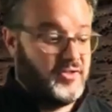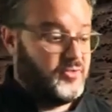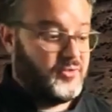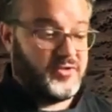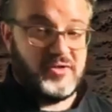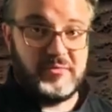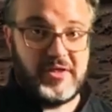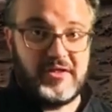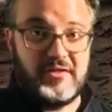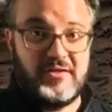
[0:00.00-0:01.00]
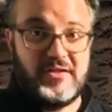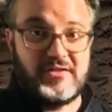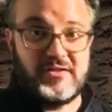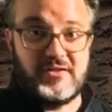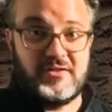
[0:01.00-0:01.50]
with a little pile of this
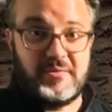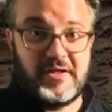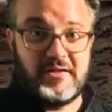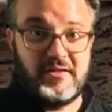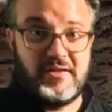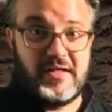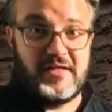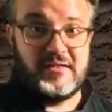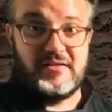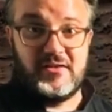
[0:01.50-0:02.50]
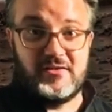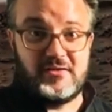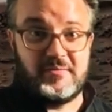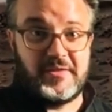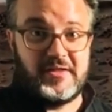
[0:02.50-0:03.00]
and a little pile of that and another
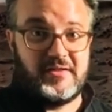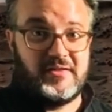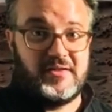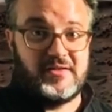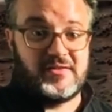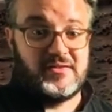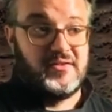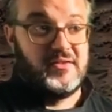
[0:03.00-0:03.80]
little pile of this,